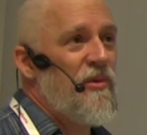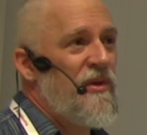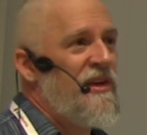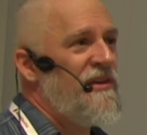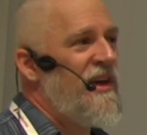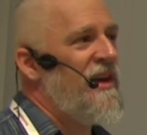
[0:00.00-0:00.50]
will
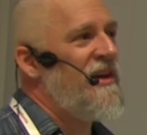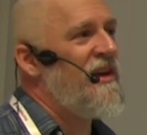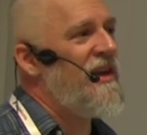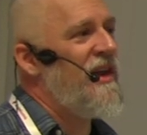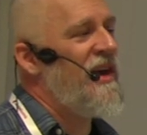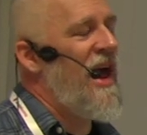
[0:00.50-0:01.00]
contain
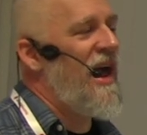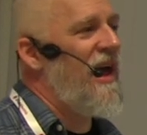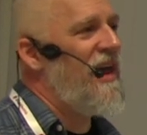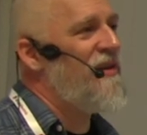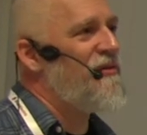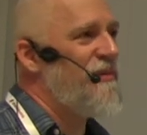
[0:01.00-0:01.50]
an
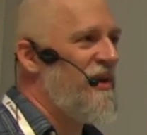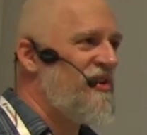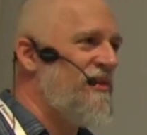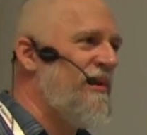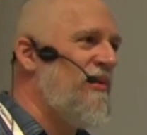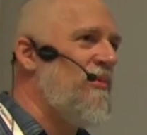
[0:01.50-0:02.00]

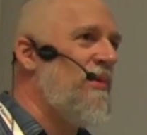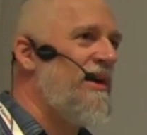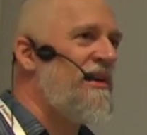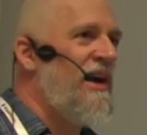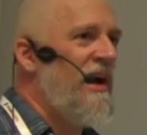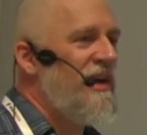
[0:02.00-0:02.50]
information about
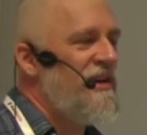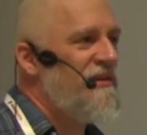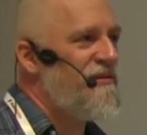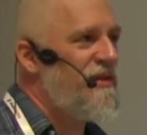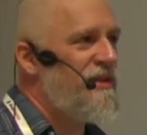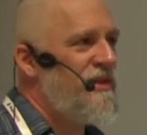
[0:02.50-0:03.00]
what kind
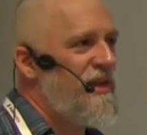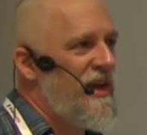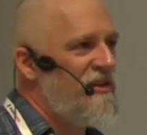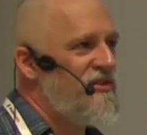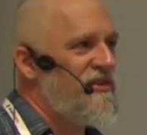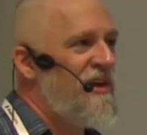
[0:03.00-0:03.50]
of
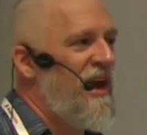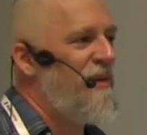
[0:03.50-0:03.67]
thing just